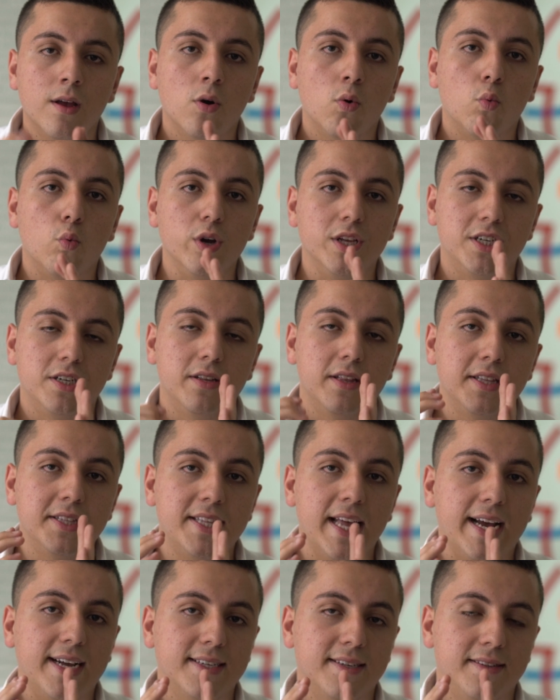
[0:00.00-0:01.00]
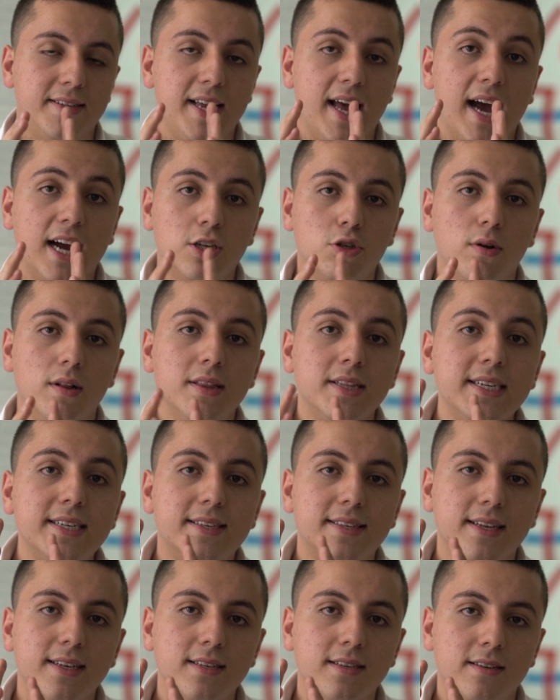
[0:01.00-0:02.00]
which detects the actual
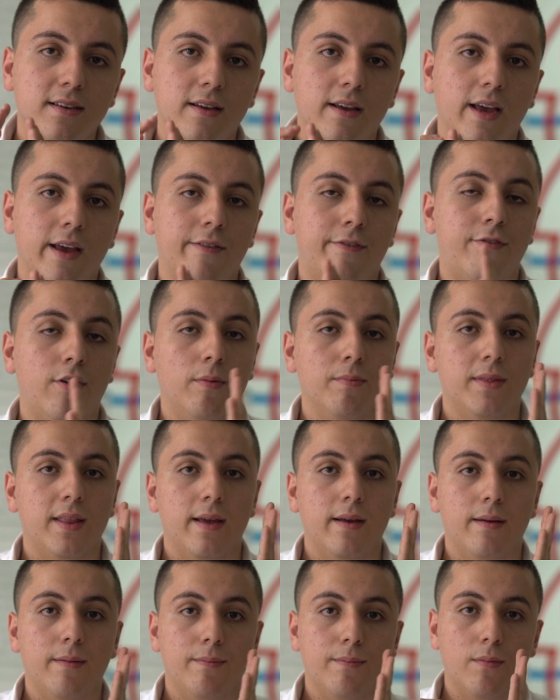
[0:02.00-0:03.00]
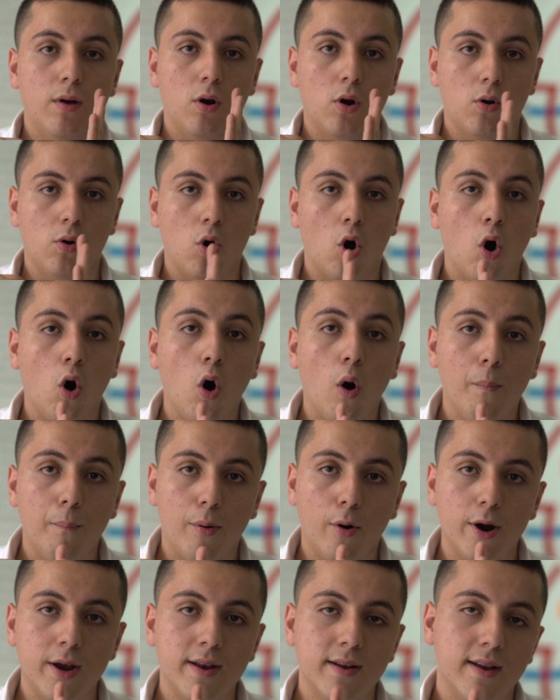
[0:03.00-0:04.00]
distance from the go home
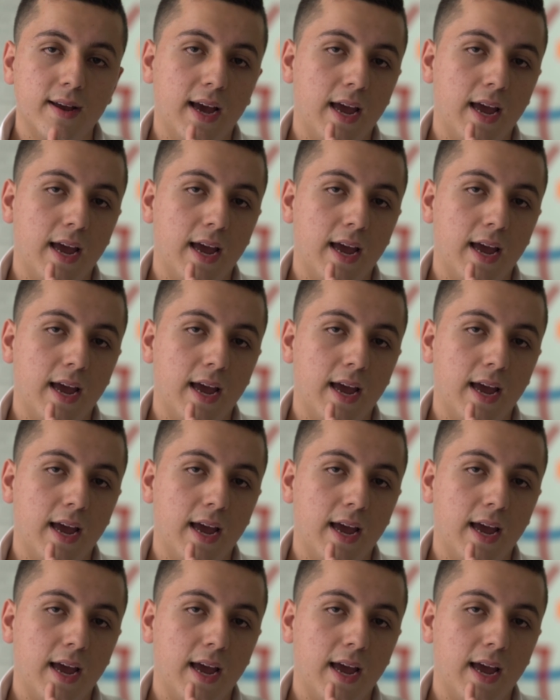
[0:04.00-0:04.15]
point,